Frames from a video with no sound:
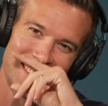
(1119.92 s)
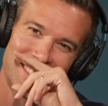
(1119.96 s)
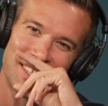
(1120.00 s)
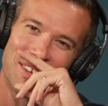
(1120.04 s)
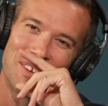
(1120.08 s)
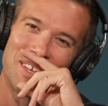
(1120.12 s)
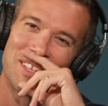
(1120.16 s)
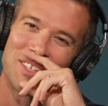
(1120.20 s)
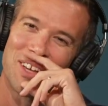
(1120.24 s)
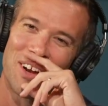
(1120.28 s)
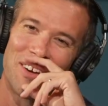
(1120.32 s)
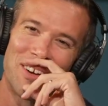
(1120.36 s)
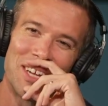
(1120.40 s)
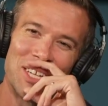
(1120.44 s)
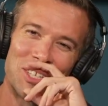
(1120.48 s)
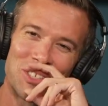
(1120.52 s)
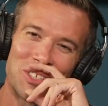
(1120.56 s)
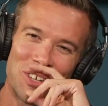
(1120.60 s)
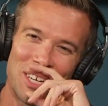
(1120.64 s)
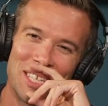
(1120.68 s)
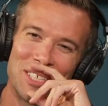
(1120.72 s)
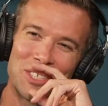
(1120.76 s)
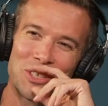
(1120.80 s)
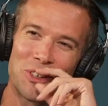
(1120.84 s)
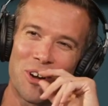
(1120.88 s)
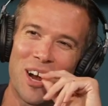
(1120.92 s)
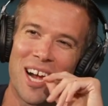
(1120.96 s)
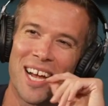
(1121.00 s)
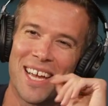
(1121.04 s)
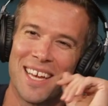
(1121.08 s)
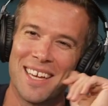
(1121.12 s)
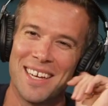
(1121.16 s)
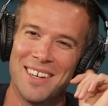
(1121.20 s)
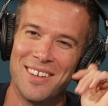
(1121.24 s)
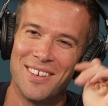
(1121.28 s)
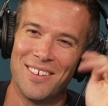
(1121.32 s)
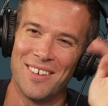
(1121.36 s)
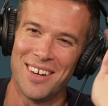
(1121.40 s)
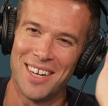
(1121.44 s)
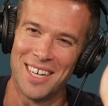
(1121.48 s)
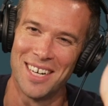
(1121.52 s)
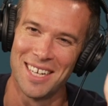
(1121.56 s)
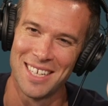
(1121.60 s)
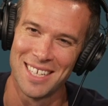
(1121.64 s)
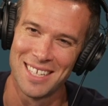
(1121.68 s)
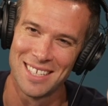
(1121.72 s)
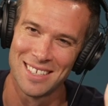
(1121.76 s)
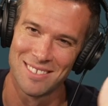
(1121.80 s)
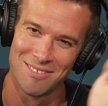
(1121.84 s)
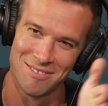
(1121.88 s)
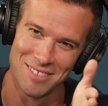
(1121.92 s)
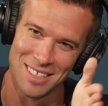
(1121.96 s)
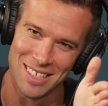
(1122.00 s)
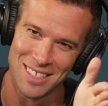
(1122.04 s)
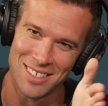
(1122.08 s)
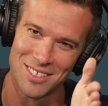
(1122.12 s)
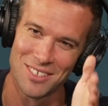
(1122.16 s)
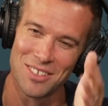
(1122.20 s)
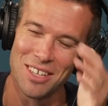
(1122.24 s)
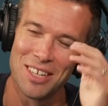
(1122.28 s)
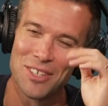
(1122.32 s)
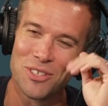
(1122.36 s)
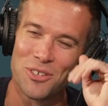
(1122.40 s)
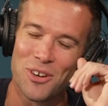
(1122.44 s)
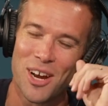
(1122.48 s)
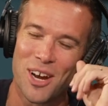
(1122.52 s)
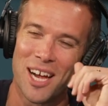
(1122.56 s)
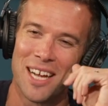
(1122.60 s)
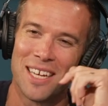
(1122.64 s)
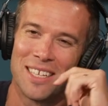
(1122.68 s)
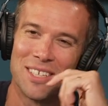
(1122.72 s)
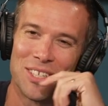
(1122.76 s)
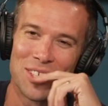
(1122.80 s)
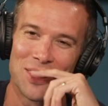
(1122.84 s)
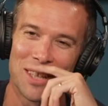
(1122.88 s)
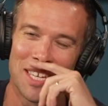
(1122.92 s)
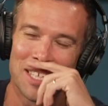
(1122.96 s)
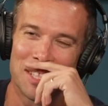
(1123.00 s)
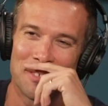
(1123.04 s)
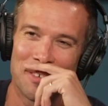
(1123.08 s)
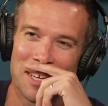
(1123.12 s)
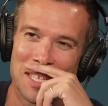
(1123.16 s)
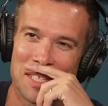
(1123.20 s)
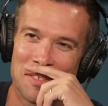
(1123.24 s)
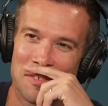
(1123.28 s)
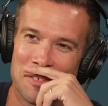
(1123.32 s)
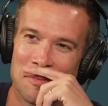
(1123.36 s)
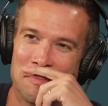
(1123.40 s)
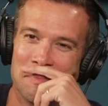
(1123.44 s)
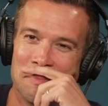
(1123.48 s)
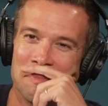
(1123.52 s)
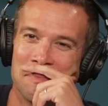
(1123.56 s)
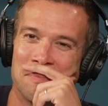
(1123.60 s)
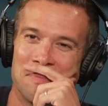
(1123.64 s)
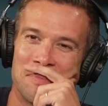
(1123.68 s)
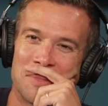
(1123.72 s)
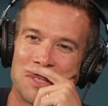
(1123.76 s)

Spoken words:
So he's already trying, just like the rest of them.